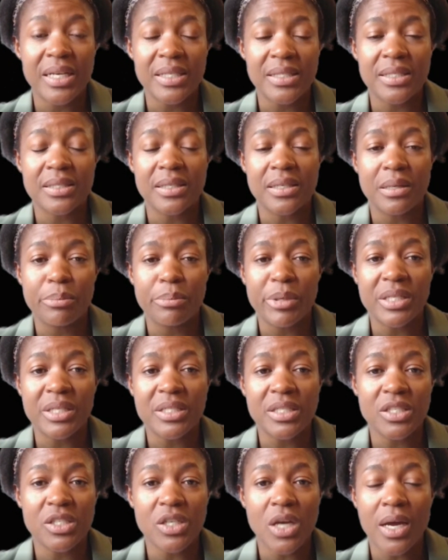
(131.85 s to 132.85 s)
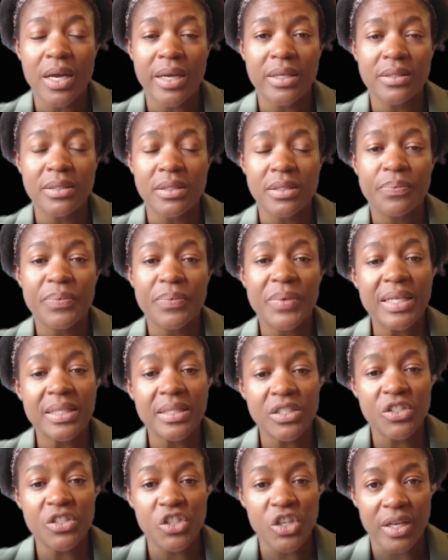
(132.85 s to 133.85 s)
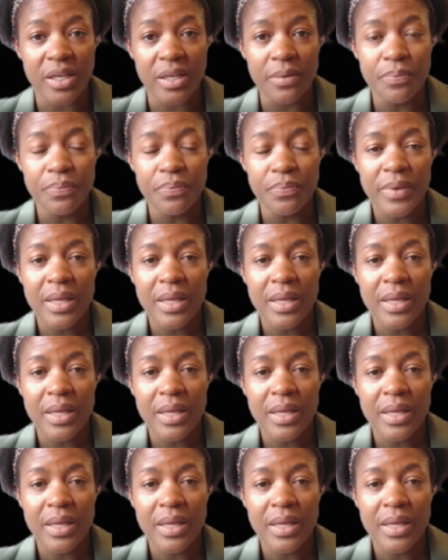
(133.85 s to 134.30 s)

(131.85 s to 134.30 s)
sustainability targets, is a journey.